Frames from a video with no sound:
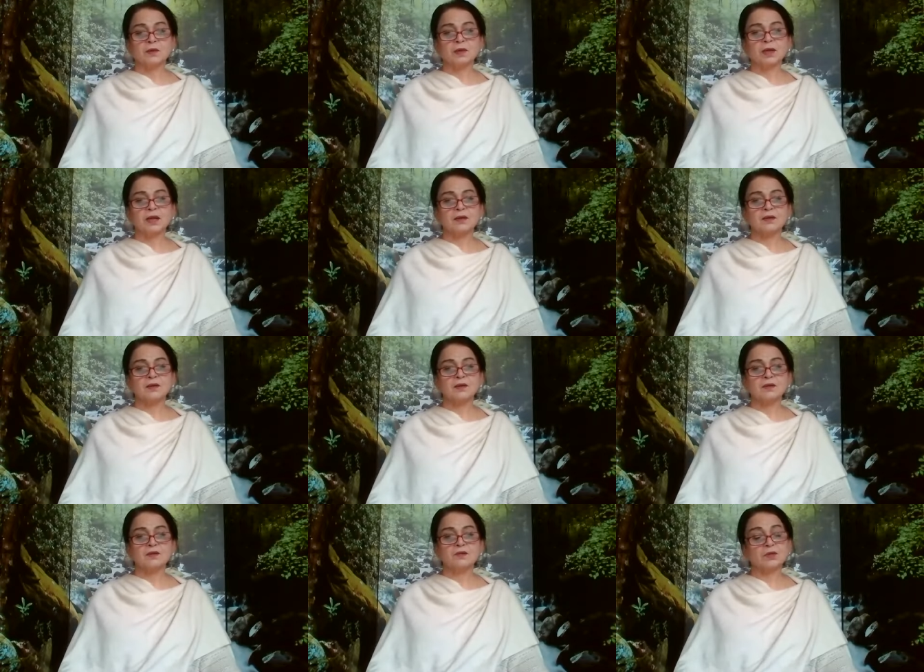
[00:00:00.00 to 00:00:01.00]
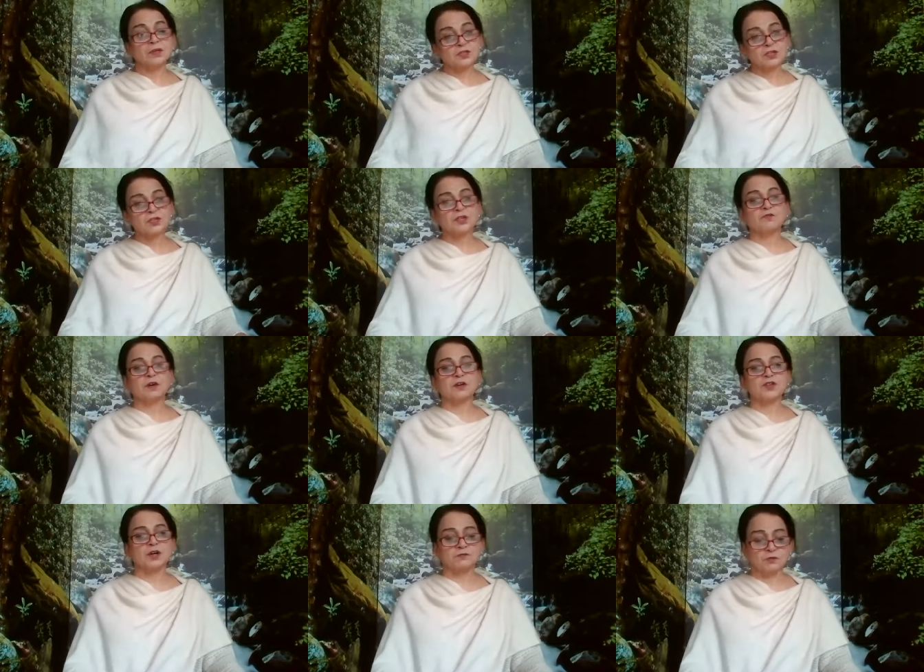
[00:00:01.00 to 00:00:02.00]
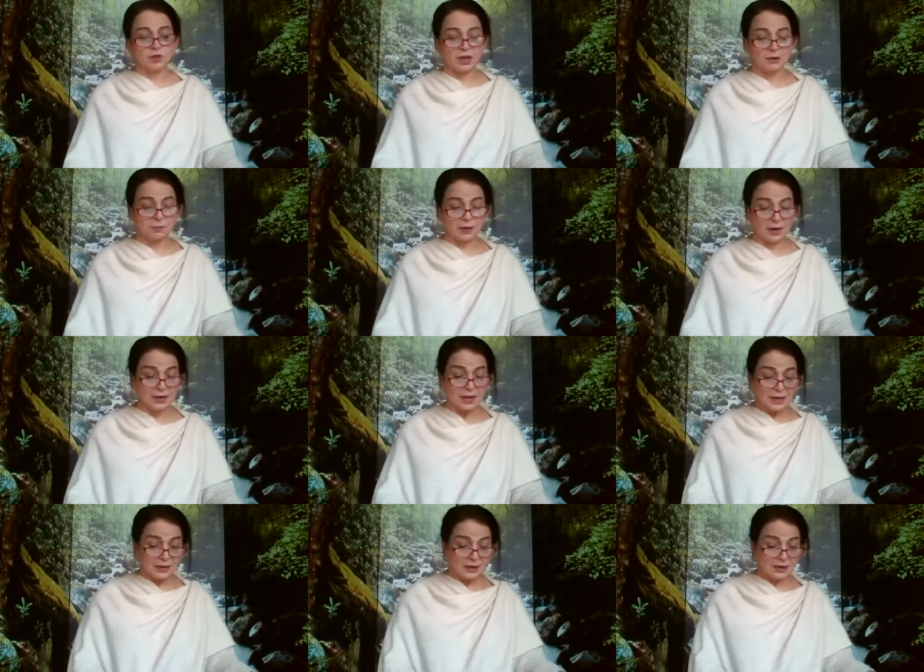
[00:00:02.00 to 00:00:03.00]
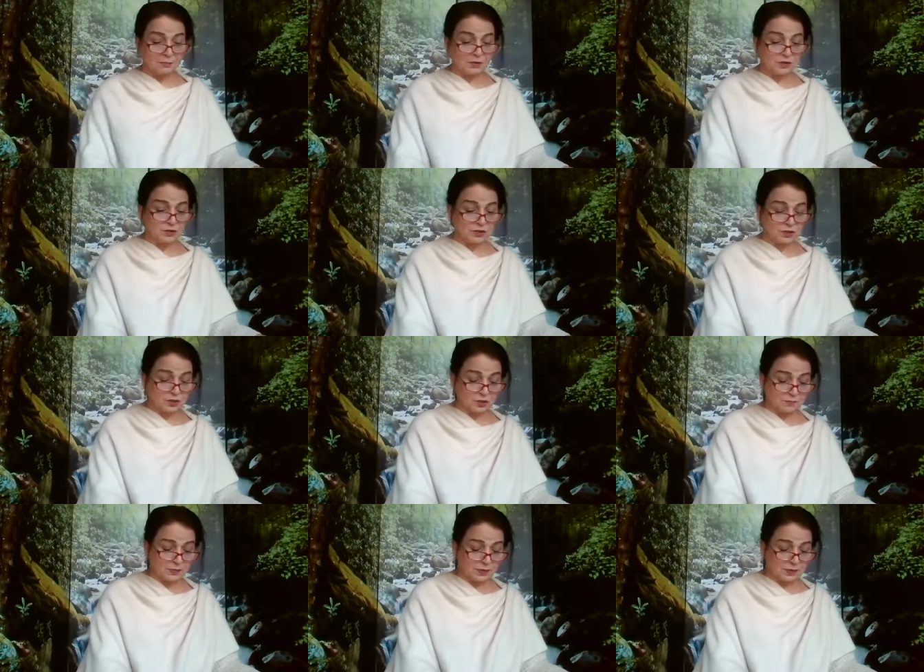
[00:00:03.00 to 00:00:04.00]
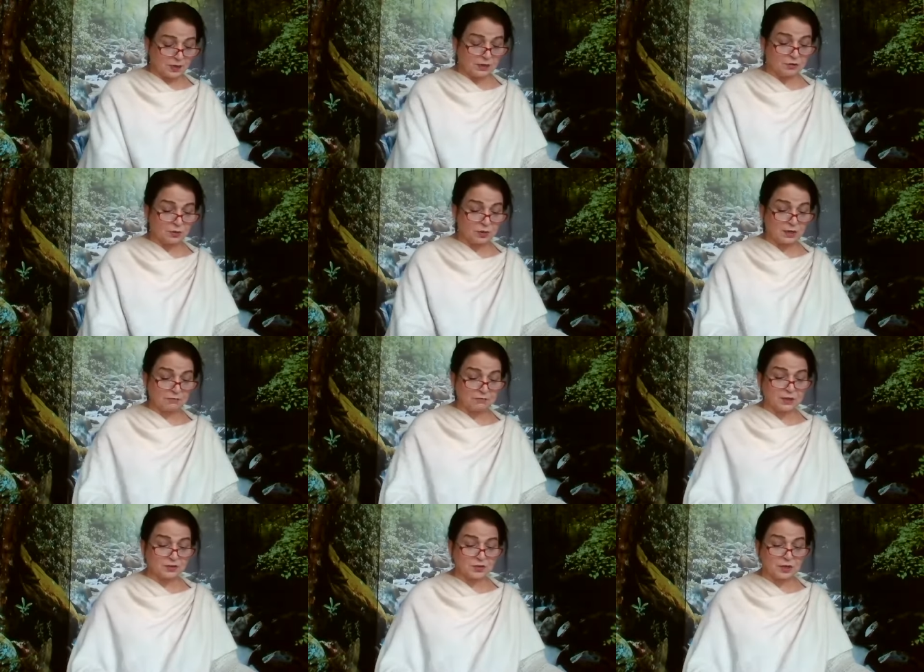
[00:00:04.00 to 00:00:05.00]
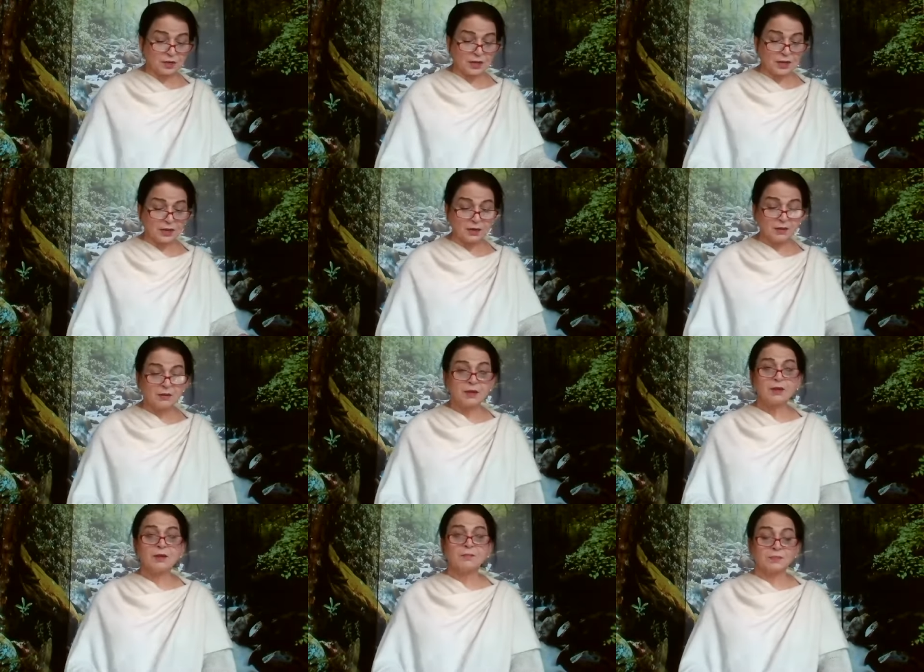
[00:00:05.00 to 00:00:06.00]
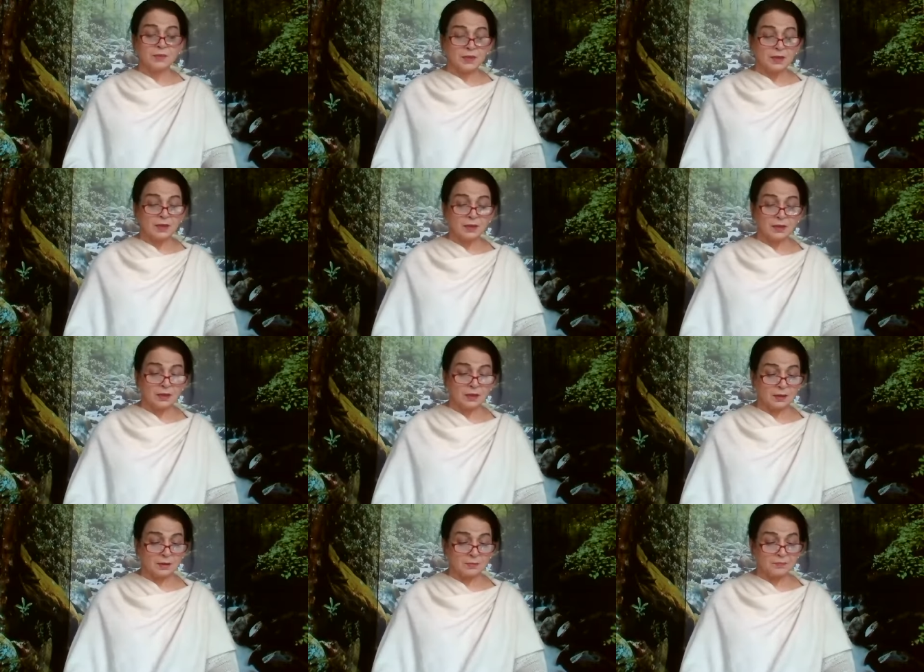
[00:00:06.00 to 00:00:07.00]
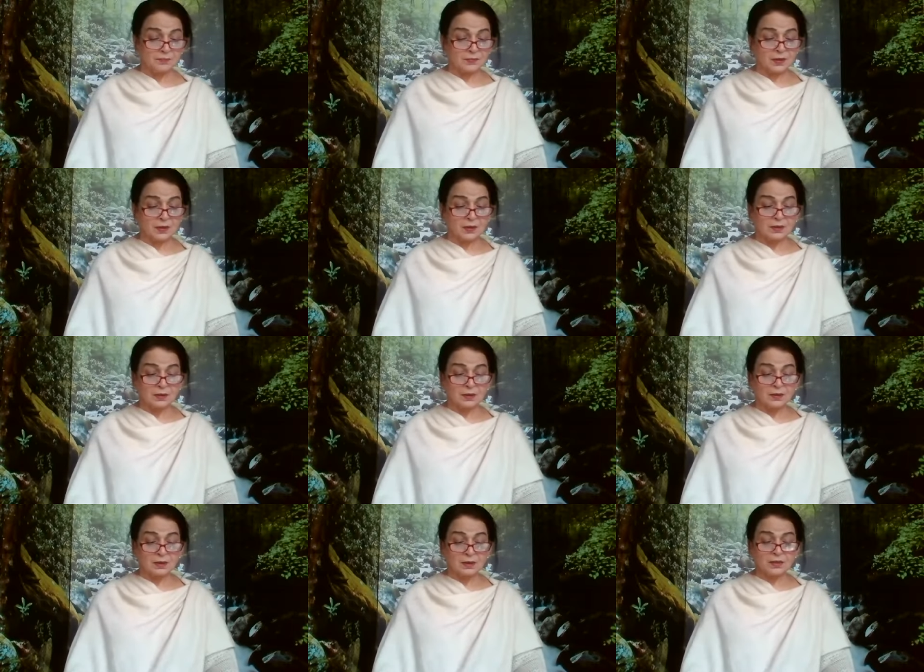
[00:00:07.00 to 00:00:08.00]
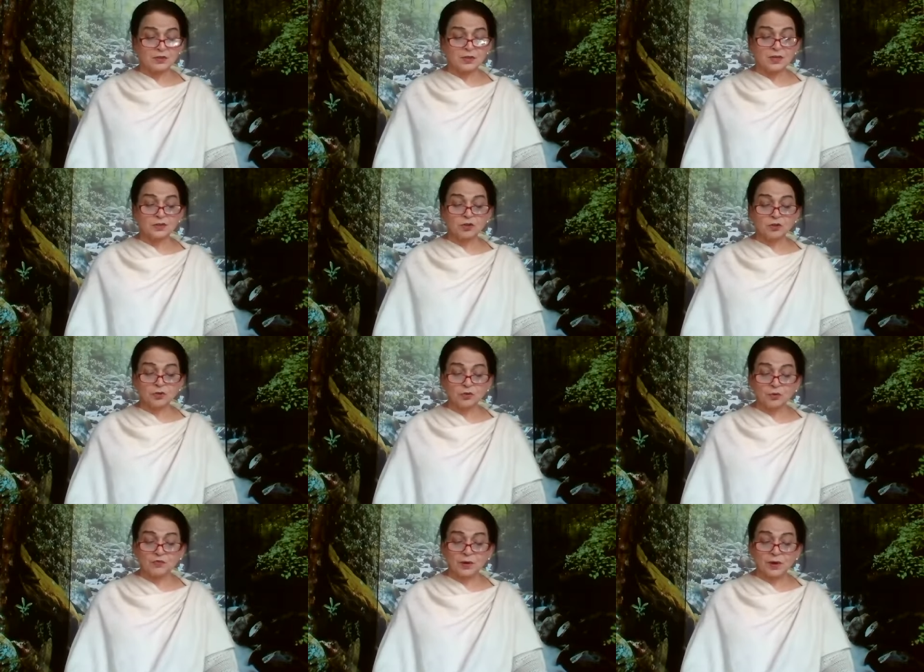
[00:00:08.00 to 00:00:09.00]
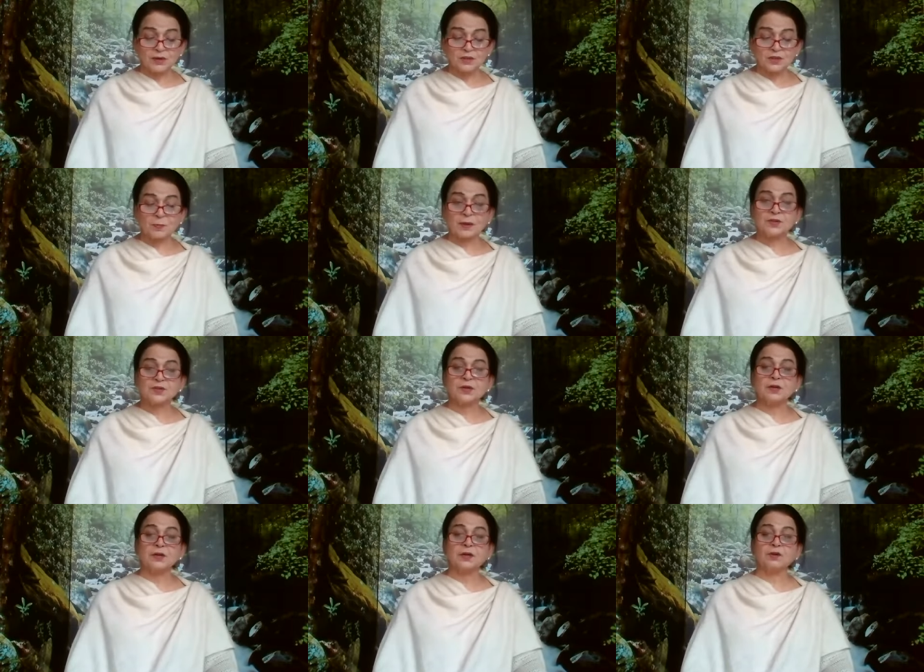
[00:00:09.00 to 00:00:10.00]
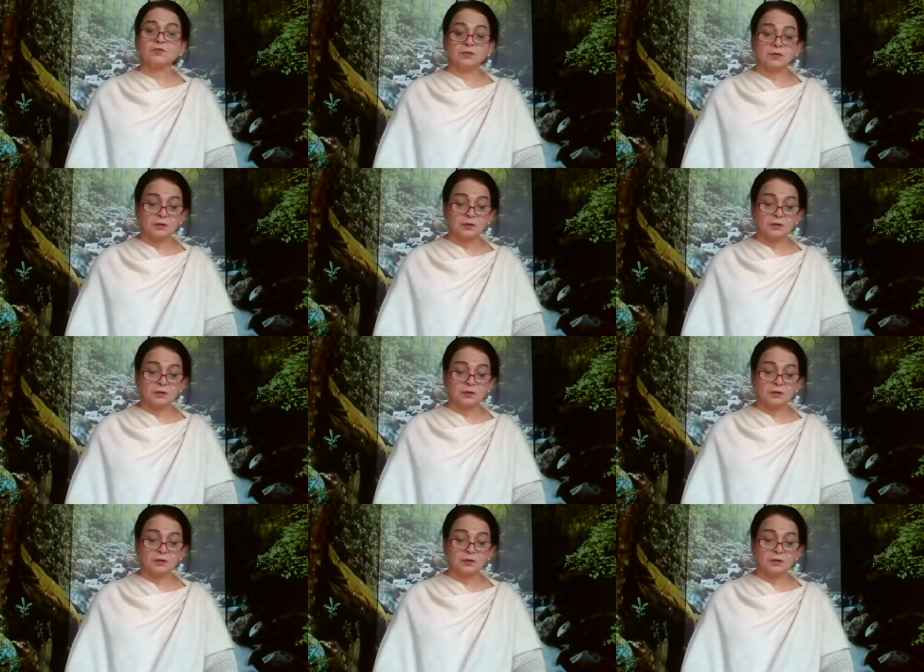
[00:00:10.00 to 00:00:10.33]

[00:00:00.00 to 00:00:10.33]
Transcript: Okay, so this is the function of Udan Pran. Let me just uh, tell you the definition again. Uh, he says, through one special nerve,